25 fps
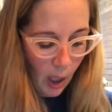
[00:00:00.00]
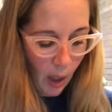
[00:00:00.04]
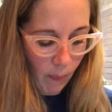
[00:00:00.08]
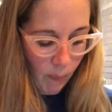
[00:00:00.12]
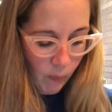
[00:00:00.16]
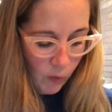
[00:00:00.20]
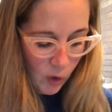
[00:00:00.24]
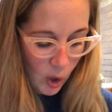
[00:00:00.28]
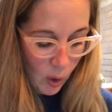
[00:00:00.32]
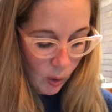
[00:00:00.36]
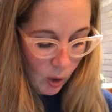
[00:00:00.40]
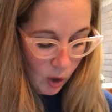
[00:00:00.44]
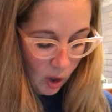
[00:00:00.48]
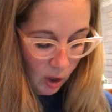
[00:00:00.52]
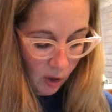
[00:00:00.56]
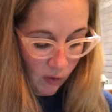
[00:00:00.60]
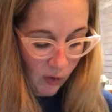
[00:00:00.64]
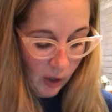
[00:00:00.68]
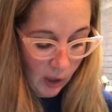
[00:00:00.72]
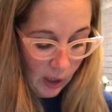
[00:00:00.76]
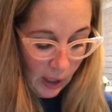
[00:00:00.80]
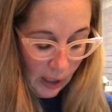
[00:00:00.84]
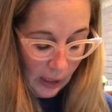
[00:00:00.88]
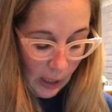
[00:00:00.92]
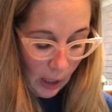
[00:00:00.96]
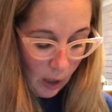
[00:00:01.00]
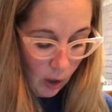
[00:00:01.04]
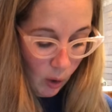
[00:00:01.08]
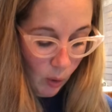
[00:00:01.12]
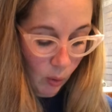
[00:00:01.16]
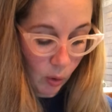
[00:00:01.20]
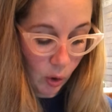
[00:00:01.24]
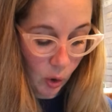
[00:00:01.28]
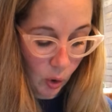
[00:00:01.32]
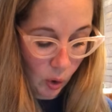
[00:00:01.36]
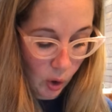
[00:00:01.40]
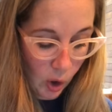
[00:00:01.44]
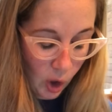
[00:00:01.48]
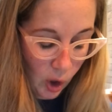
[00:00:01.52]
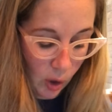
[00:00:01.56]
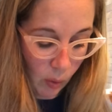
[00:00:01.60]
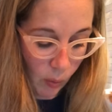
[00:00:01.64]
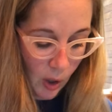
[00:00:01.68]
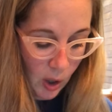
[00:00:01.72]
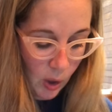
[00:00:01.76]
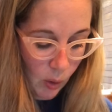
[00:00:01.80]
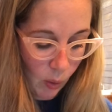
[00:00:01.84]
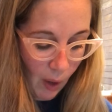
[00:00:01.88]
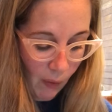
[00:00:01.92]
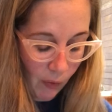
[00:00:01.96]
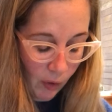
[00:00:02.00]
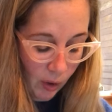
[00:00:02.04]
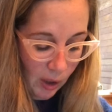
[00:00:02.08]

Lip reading: and so I just feel they get no nutrition whatsoever.